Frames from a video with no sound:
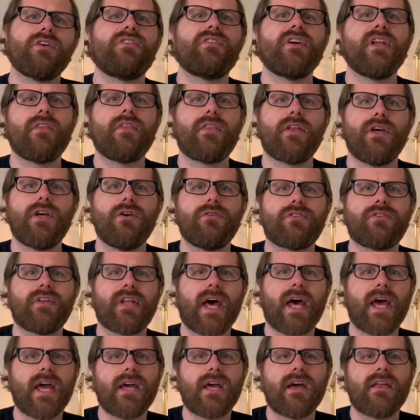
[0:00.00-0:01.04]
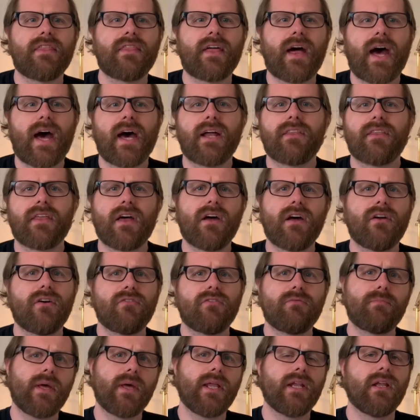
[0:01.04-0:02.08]
seen in the news today that there
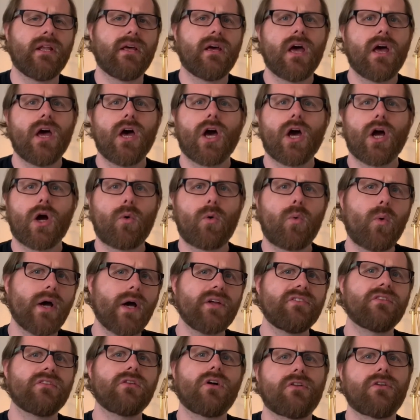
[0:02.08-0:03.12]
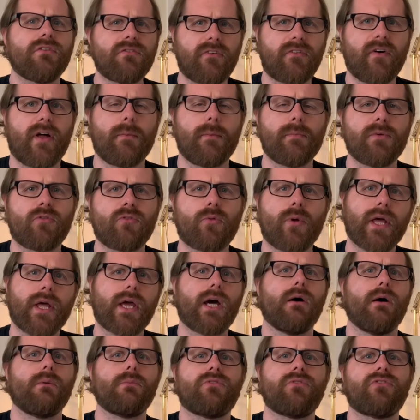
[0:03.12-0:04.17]
have been quite a lot of developments when it
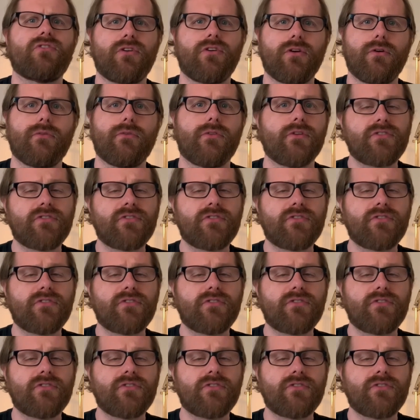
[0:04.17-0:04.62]
comes to the